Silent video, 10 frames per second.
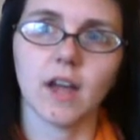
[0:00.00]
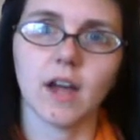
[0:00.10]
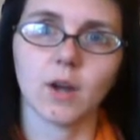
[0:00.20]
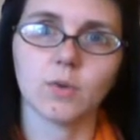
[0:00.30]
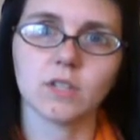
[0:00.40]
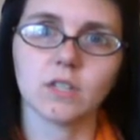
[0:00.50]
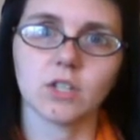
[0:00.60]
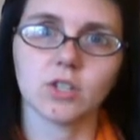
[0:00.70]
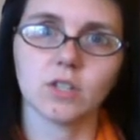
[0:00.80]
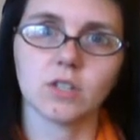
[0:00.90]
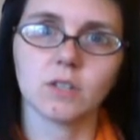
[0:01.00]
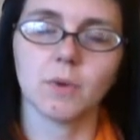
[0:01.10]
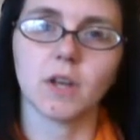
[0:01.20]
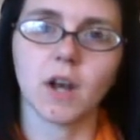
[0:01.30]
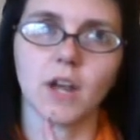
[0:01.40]
acquisitions,
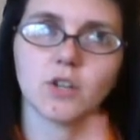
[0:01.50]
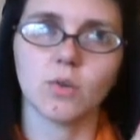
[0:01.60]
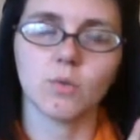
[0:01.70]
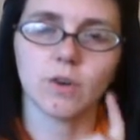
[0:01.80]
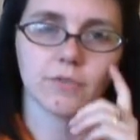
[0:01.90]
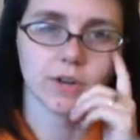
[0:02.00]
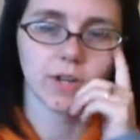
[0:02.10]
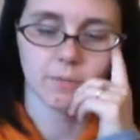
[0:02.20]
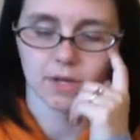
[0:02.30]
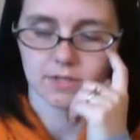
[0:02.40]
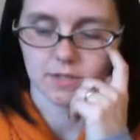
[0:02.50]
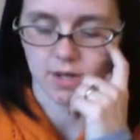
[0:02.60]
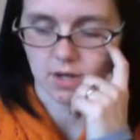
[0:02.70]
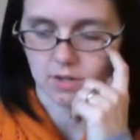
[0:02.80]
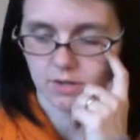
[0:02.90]
but I don't want to forget, because
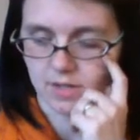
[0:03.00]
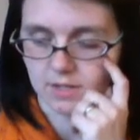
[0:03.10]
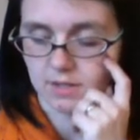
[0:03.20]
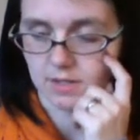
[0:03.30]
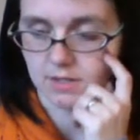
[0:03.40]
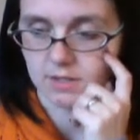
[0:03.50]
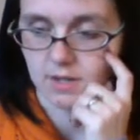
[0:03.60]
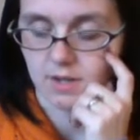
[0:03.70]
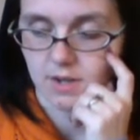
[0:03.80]
I'll get into this,